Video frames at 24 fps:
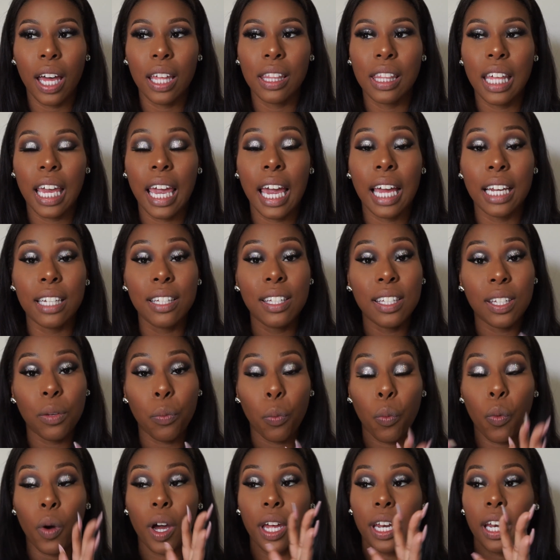had
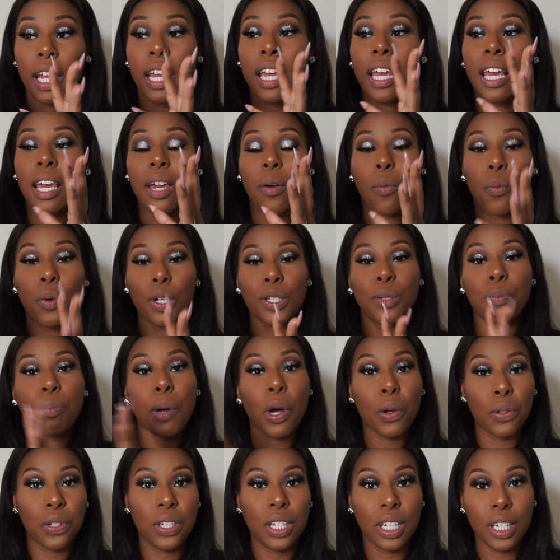what was
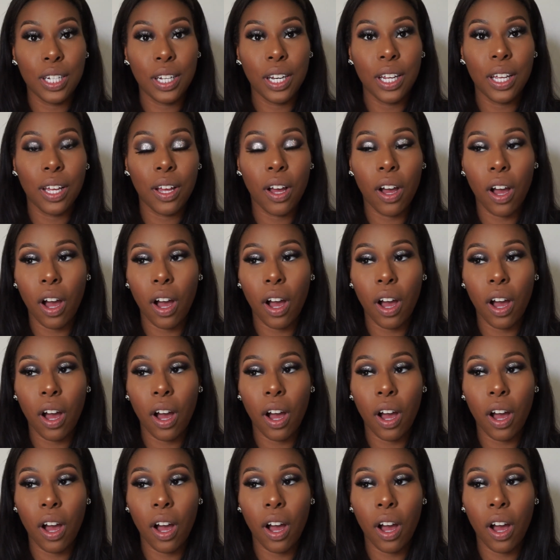posted.